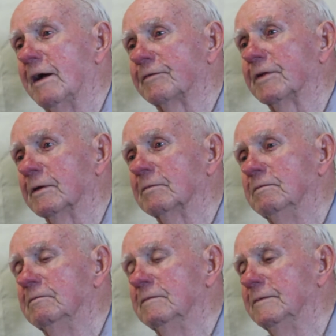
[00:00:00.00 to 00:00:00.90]
after
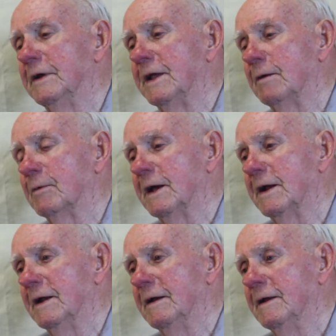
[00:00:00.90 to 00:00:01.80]
the day we
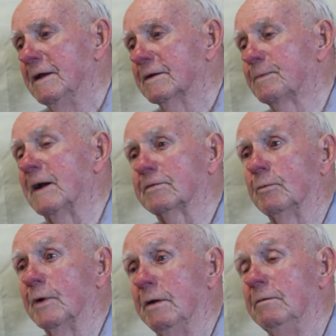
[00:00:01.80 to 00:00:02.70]
had, especially
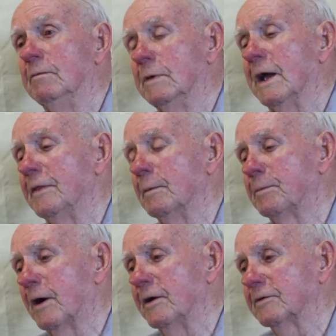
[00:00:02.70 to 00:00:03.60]
when we had the
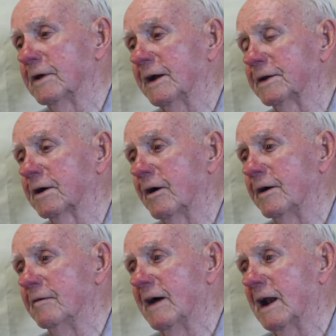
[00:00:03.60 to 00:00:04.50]
parties at the
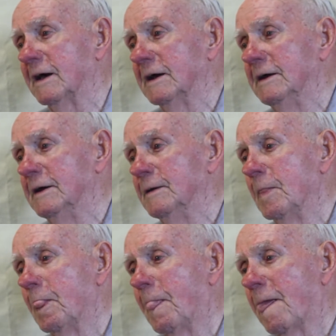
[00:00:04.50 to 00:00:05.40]
Garden of Valor.
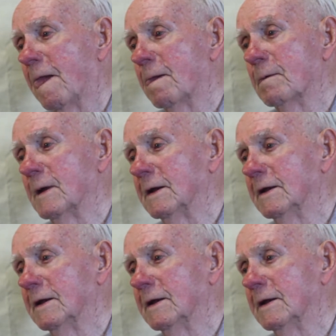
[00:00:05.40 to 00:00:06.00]
But